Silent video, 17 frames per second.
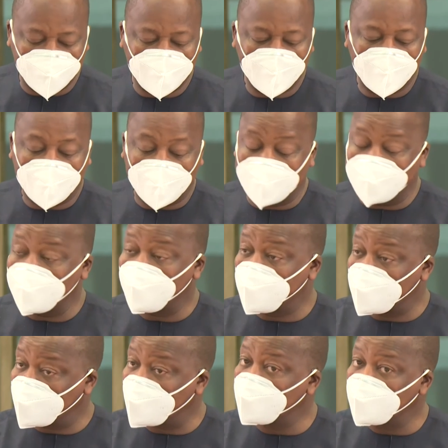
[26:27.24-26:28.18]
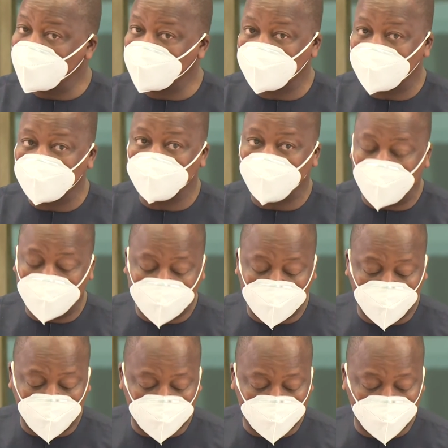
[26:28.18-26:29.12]
and the people being
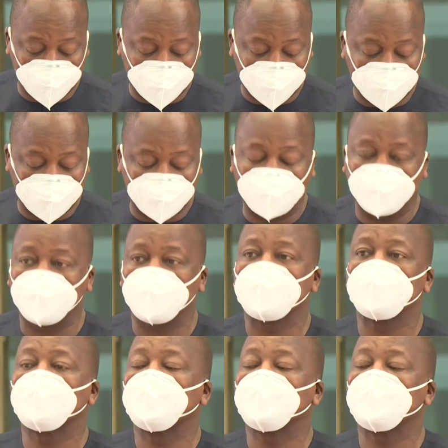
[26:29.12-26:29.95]
transported also stay safe.